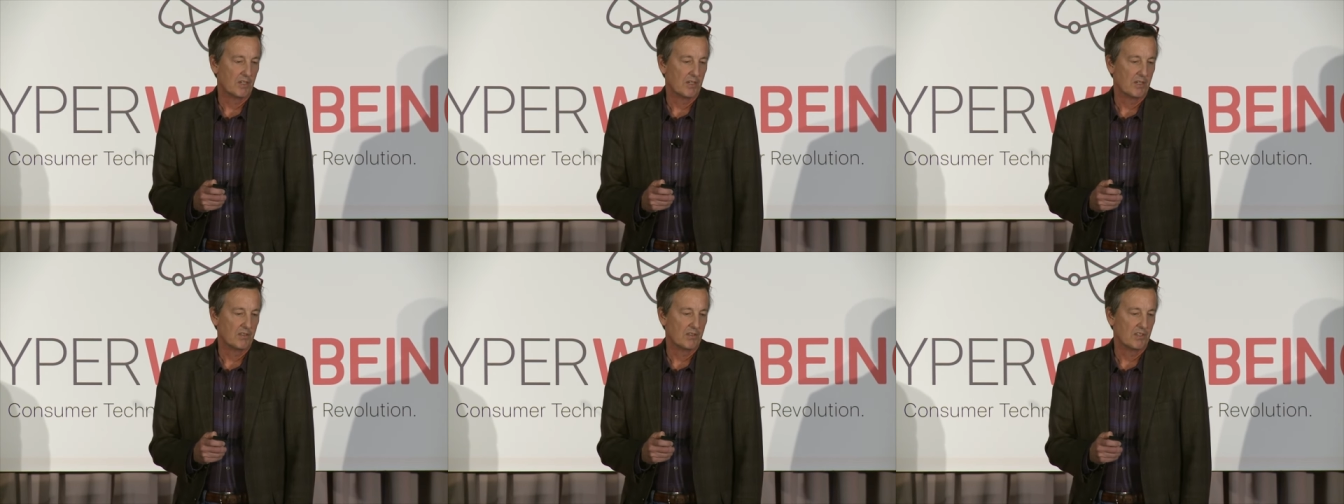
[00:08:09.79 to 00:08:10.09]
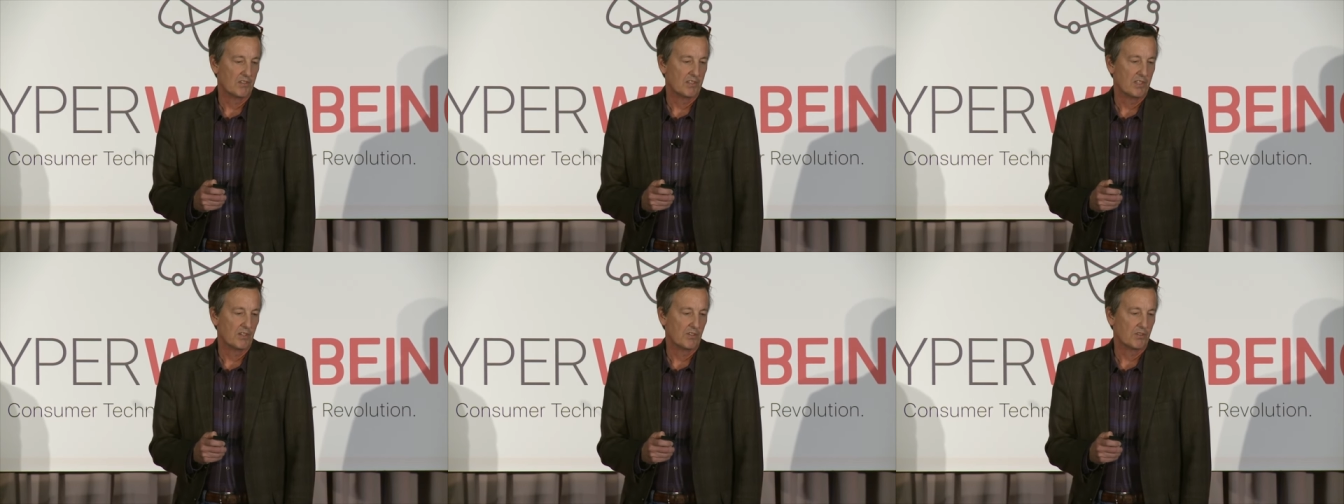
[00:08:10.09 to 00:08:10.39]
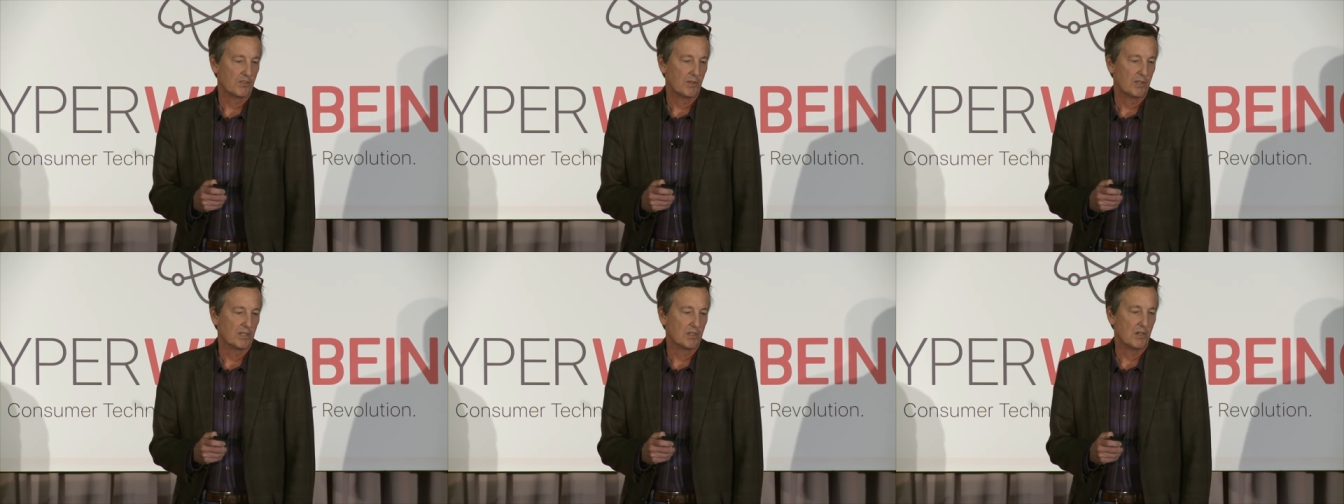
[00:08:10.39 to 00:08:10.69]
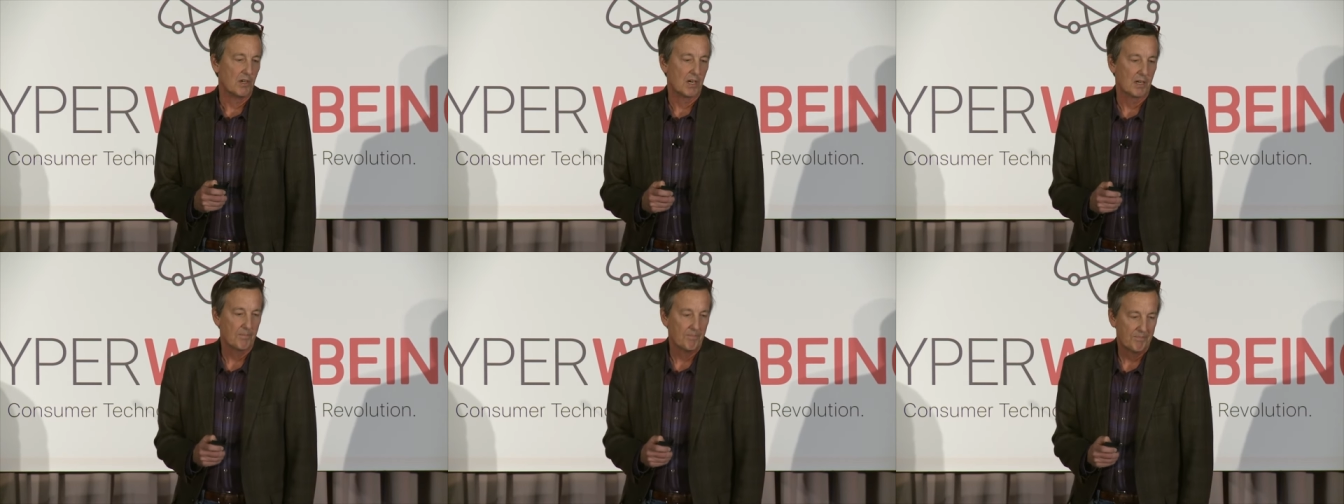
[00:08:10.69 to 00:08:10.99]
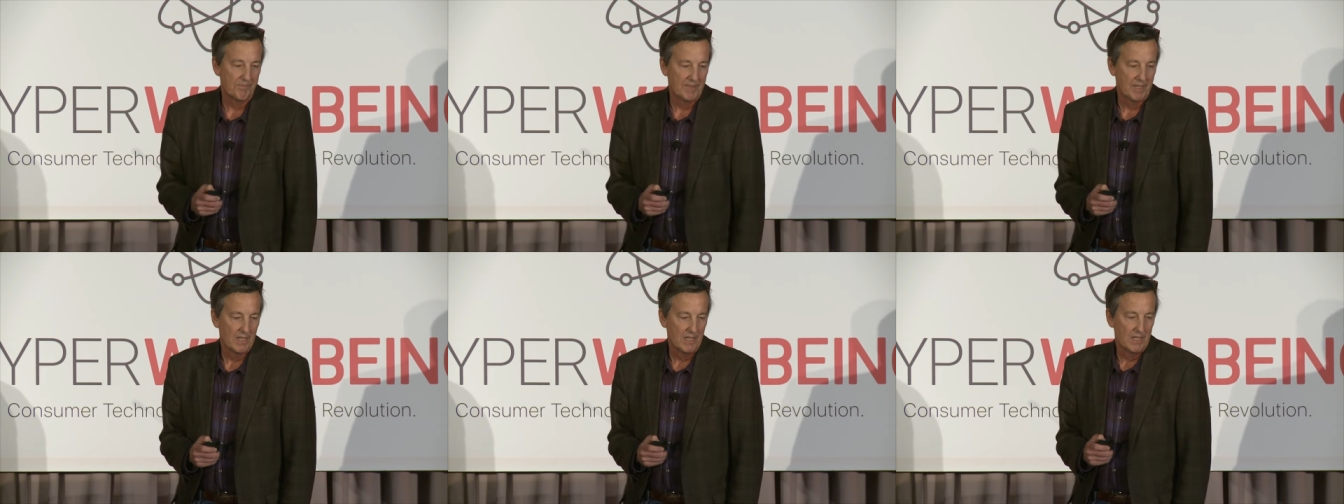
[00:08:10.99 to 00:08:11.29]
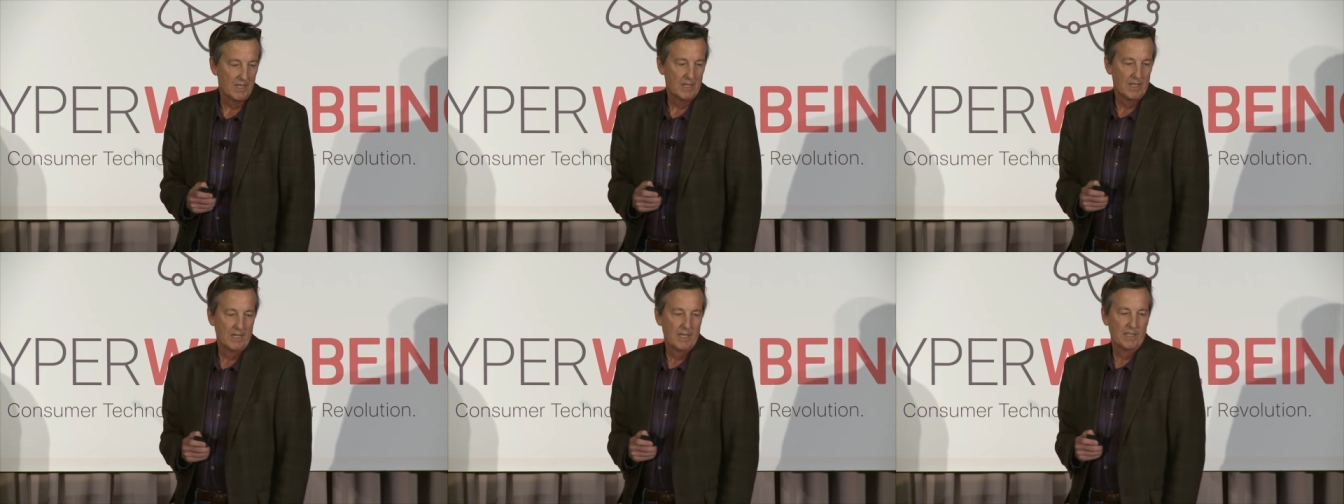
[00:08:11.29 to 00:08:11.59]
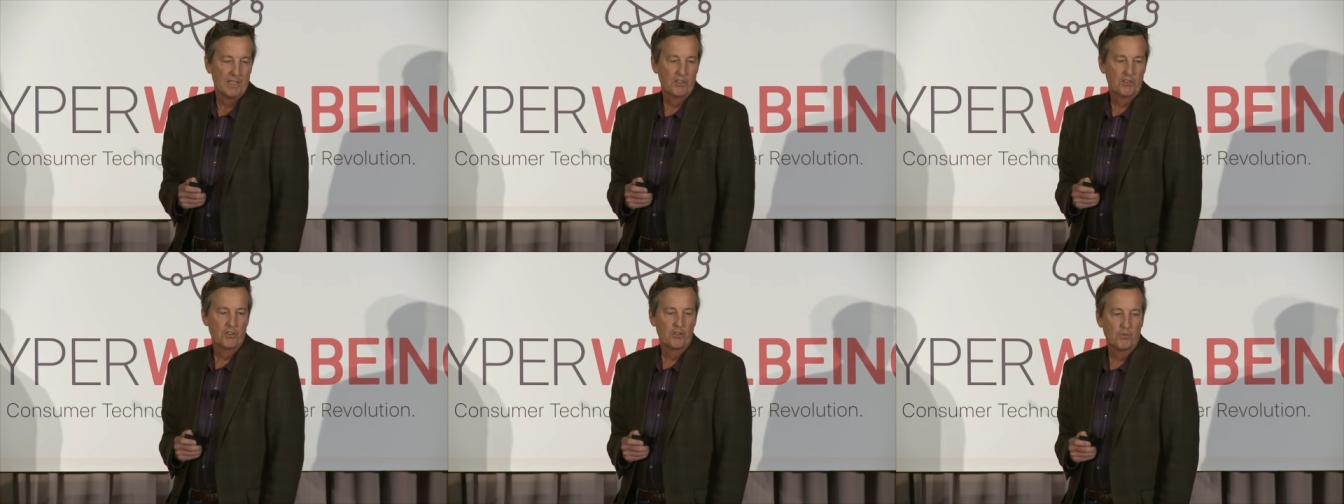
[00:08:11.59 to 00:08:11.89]
uh, this industry along.
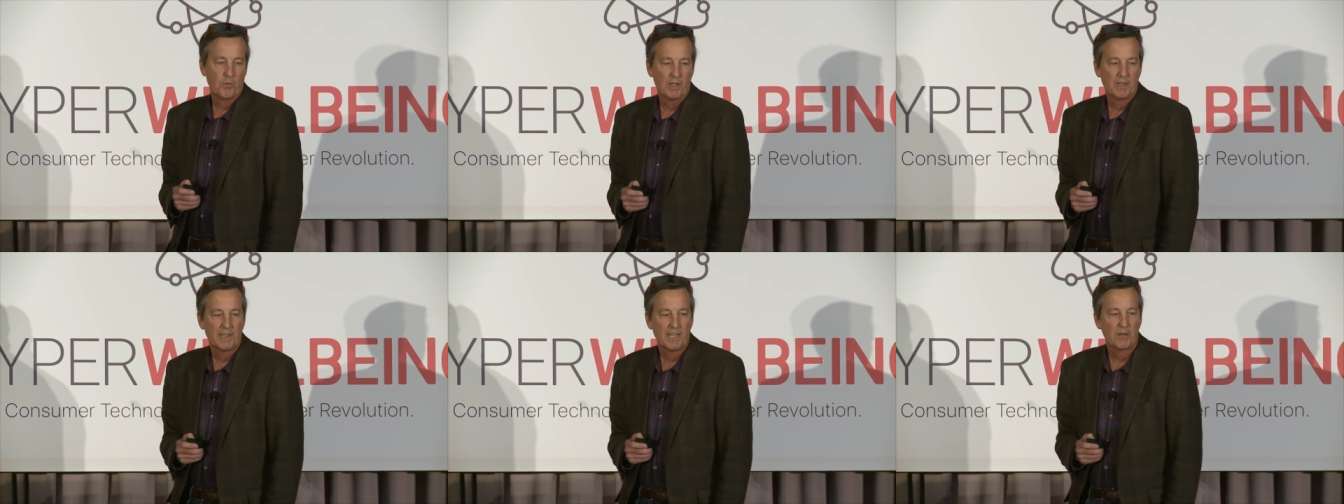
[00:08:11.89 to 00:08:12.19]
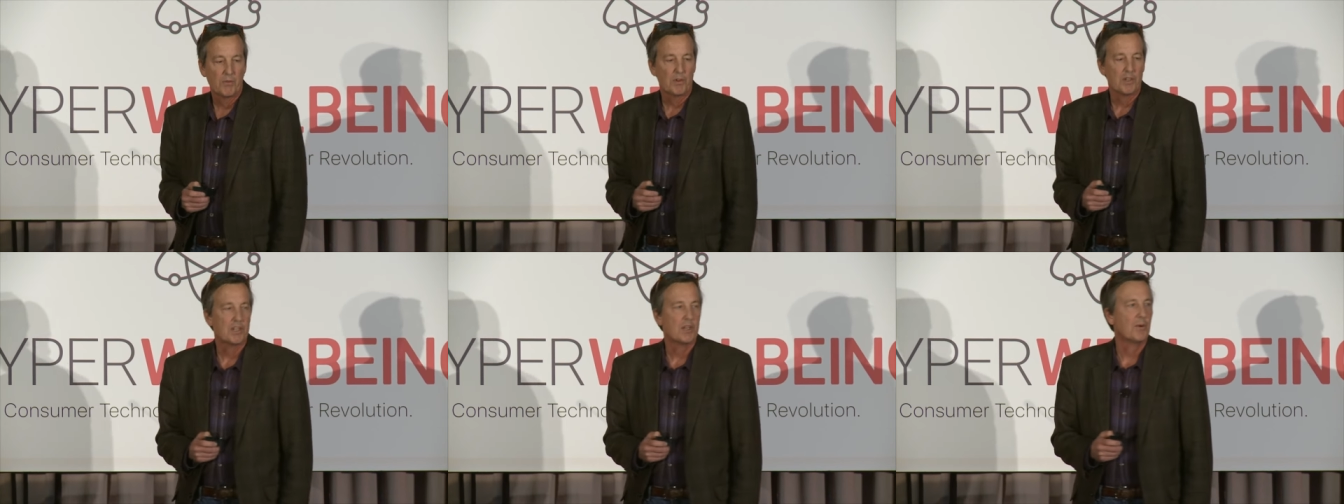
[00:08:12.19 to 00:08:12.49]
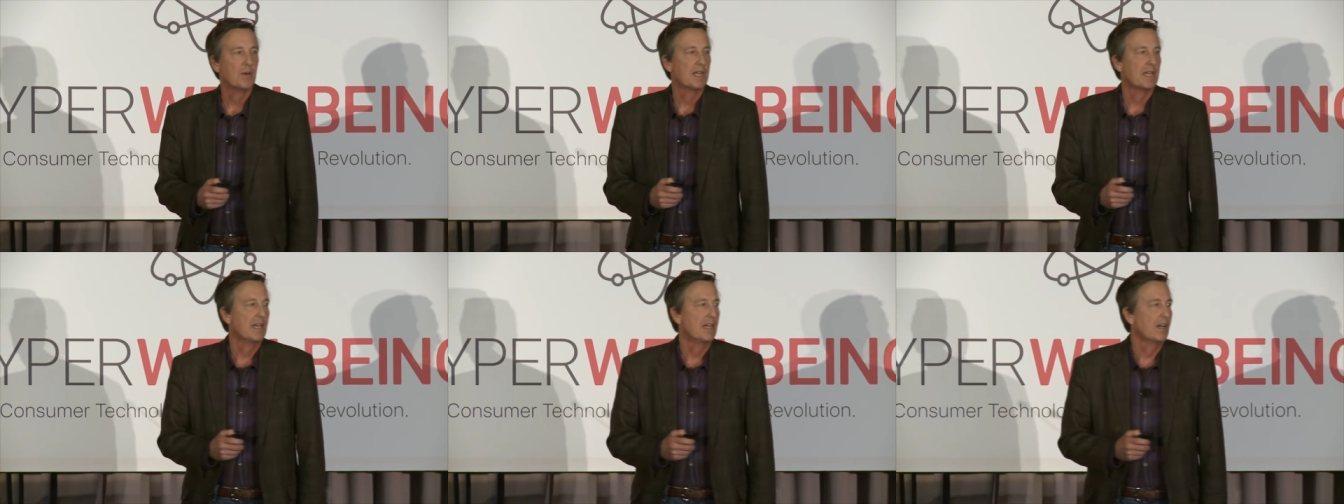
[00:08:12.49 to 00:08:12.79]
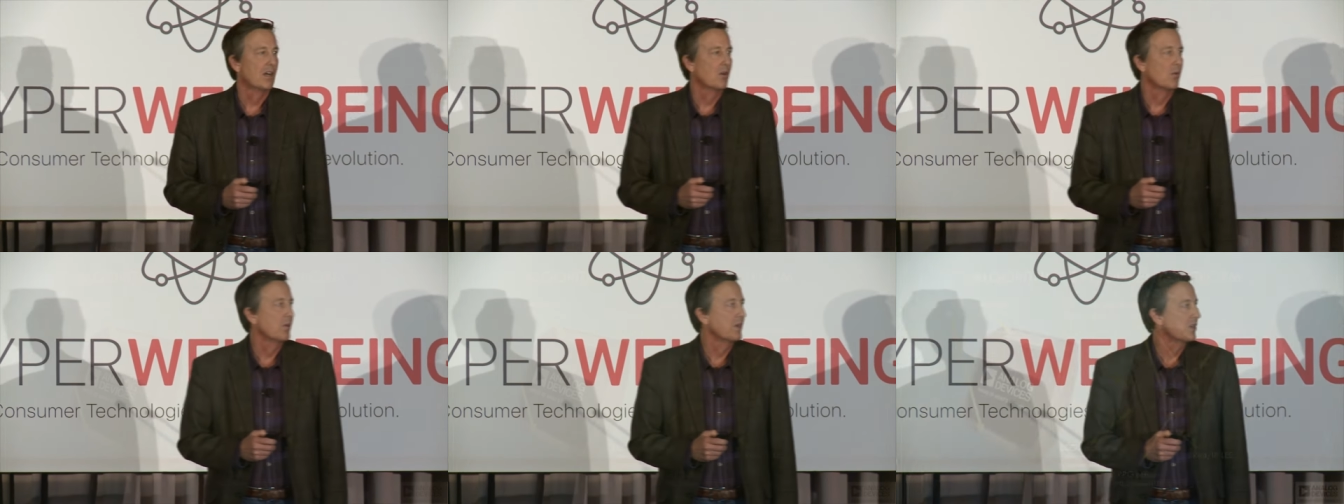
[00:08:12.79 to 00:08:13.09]
This is one thing we're doing here.